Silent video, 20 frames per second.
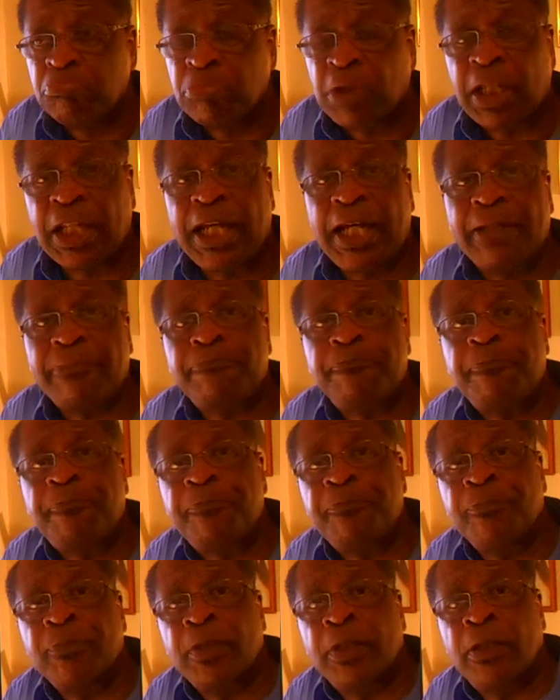a lot.
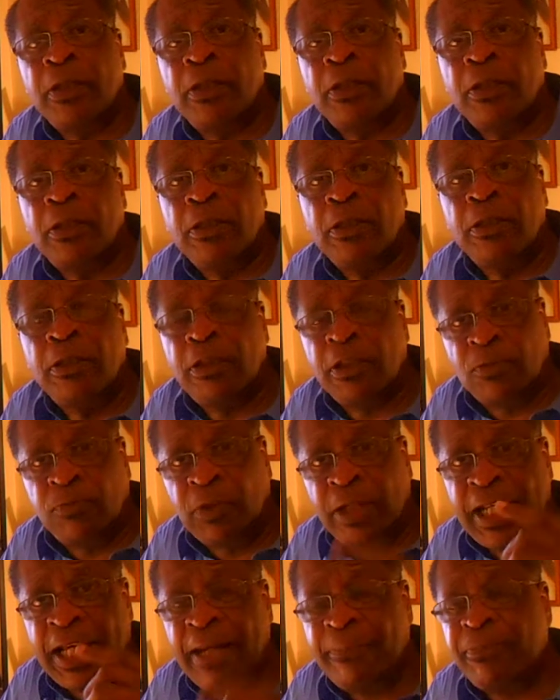Here's
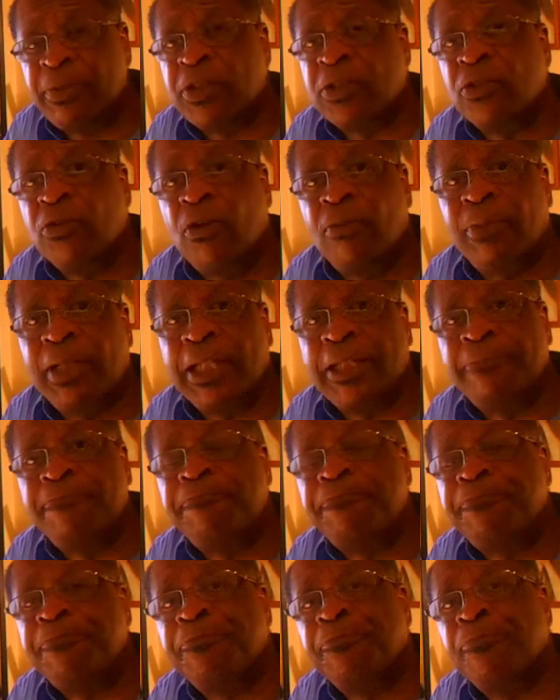what happens normally.
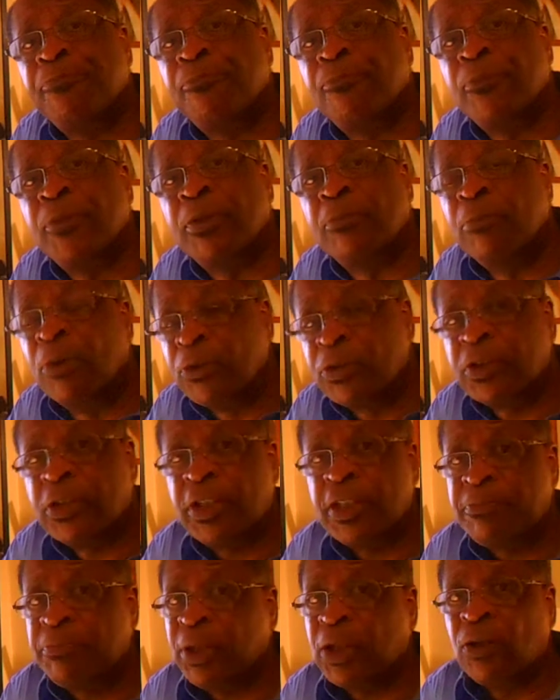Most
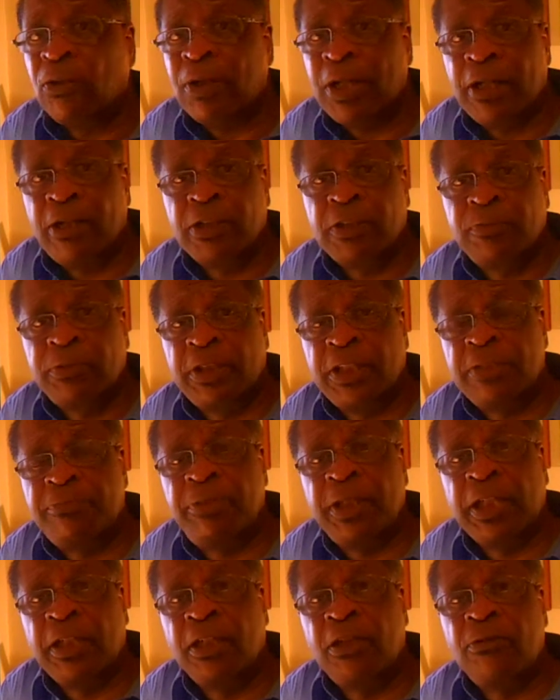of these big old houses with these
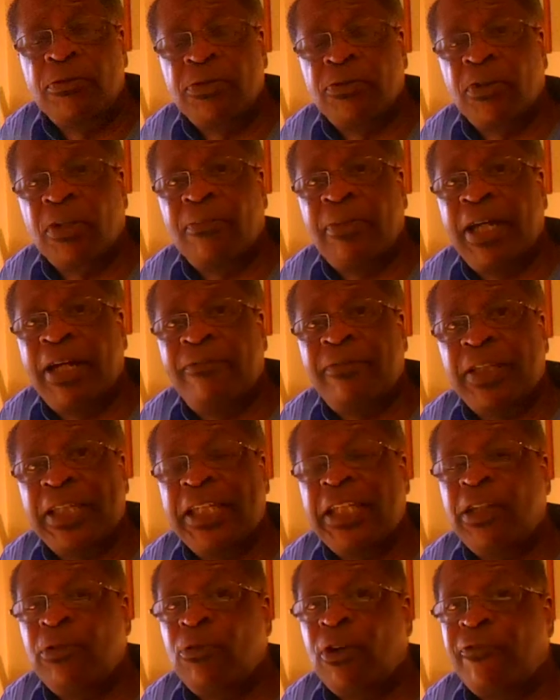big loans on them have
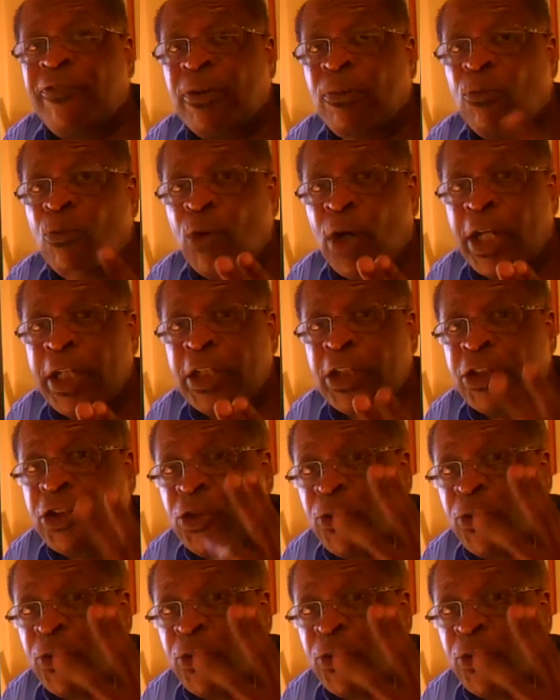anywhere from 1 to